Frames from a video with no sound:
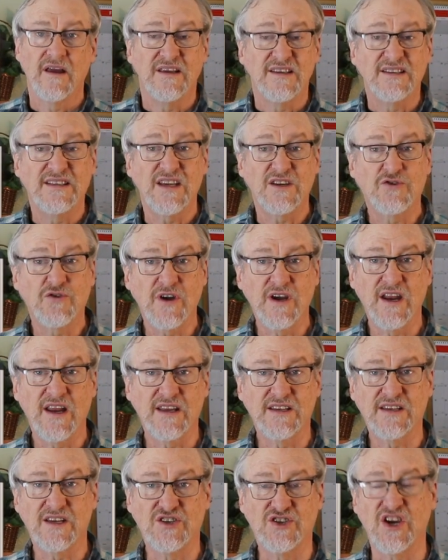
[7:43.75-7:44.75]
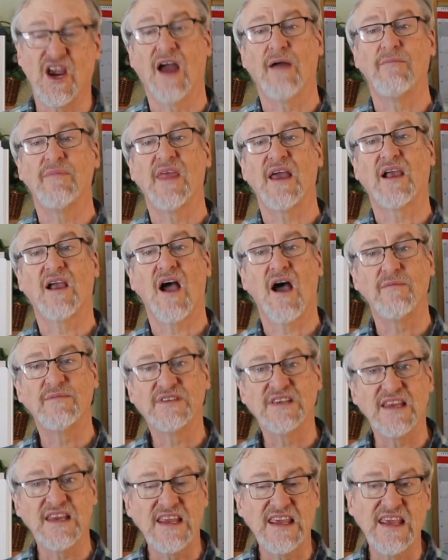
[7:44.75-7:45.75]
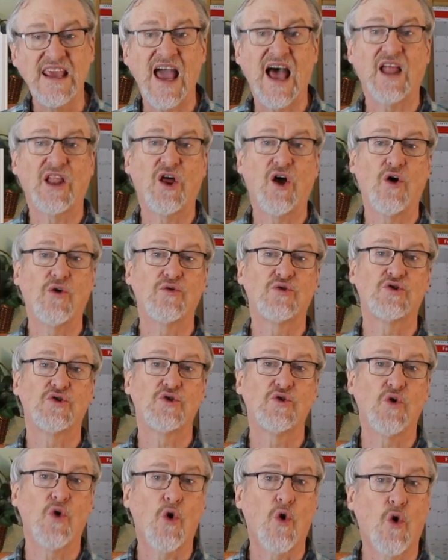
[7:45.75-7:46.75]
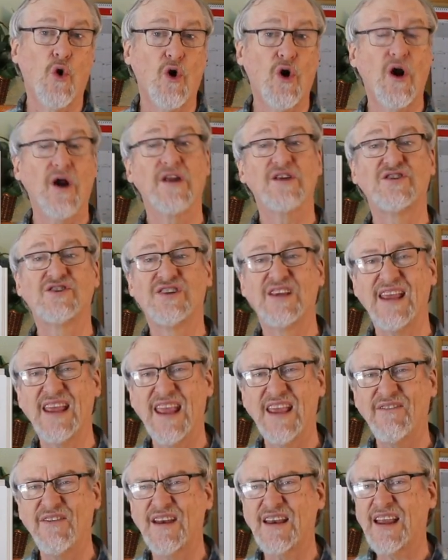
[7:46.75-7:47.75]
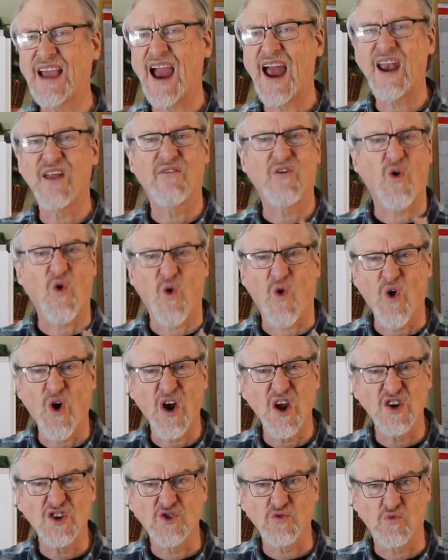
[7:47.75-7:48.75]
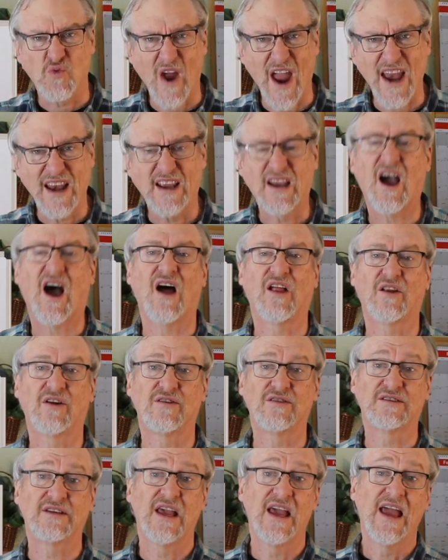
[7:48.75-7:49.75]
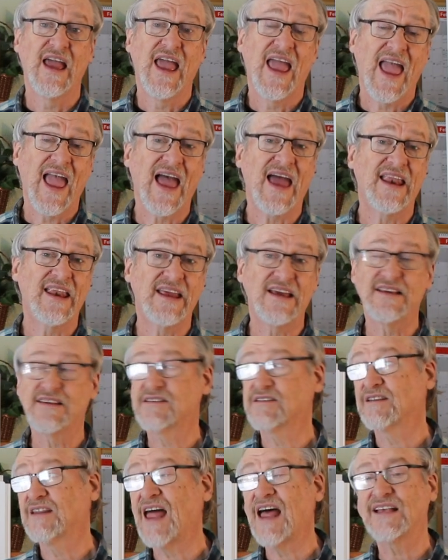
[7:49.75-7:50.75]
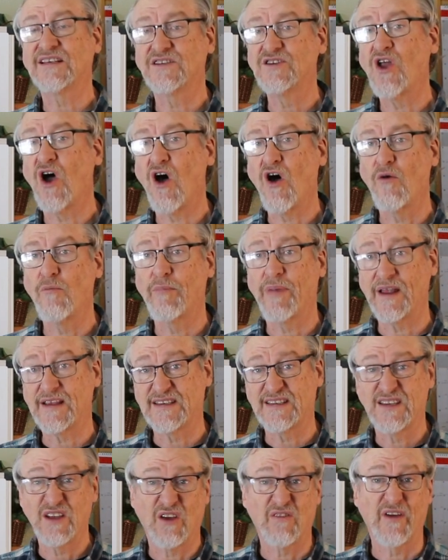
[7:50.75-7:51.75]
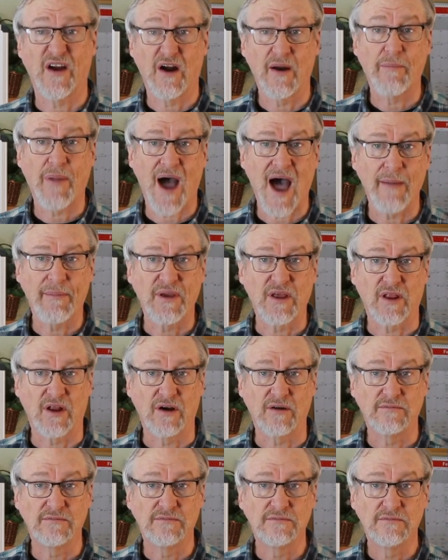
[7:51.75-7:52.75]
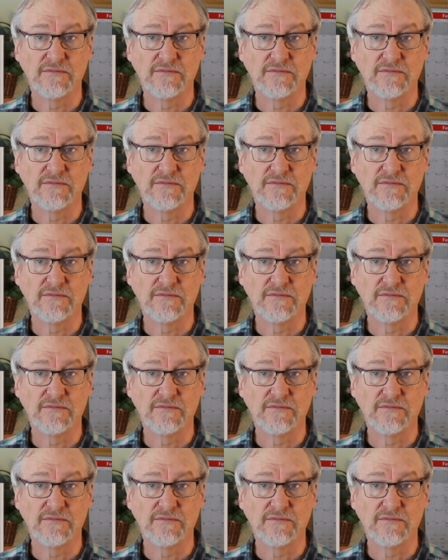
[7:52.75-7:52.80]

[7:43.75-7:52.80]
Citrine is a gem that comes in yellow to orange to even kind of orange-red colors and is less known but still very popular.